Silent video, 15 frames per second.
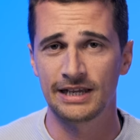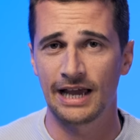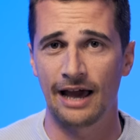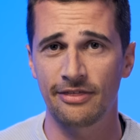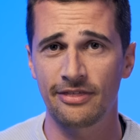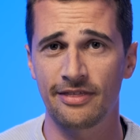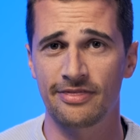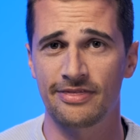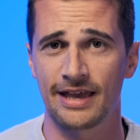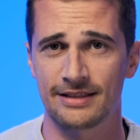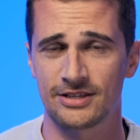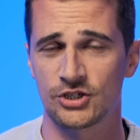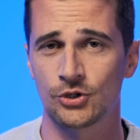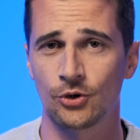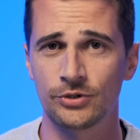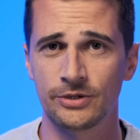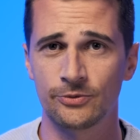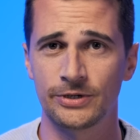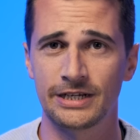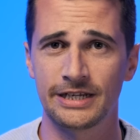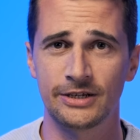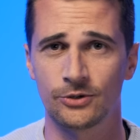Other than that, Sony
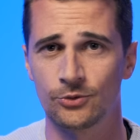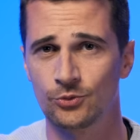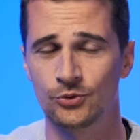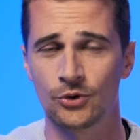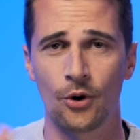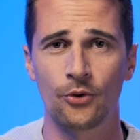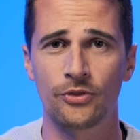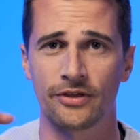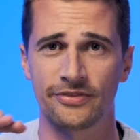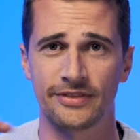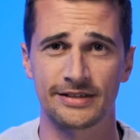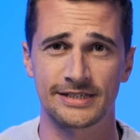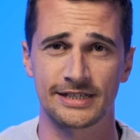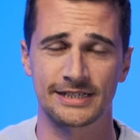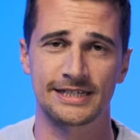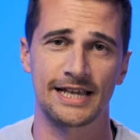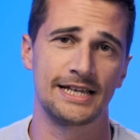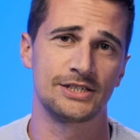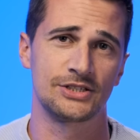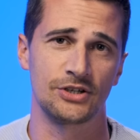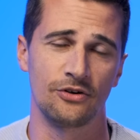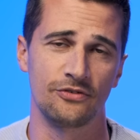really rode on the
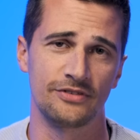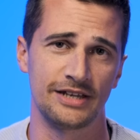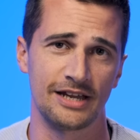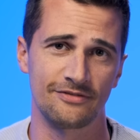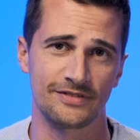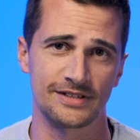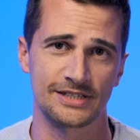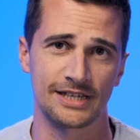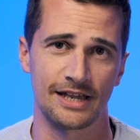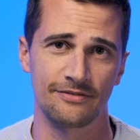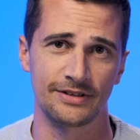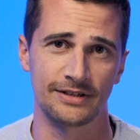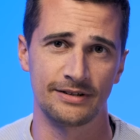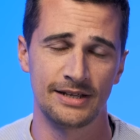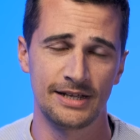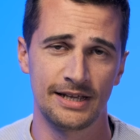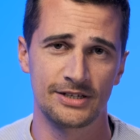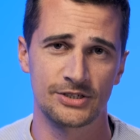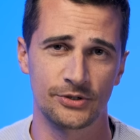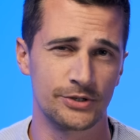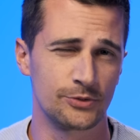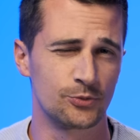success of the FS7,
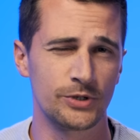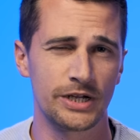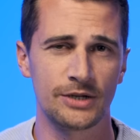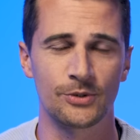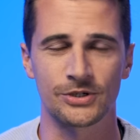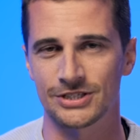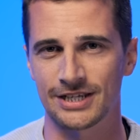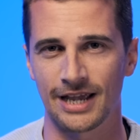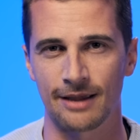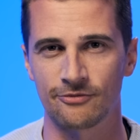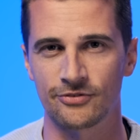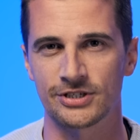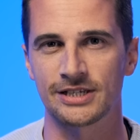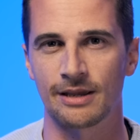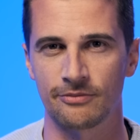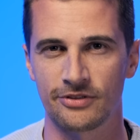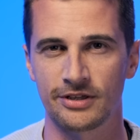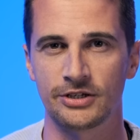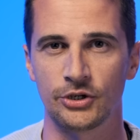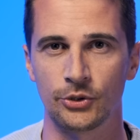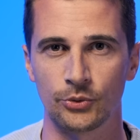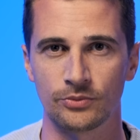so it really was time for
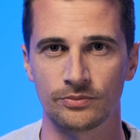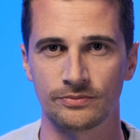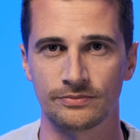something new.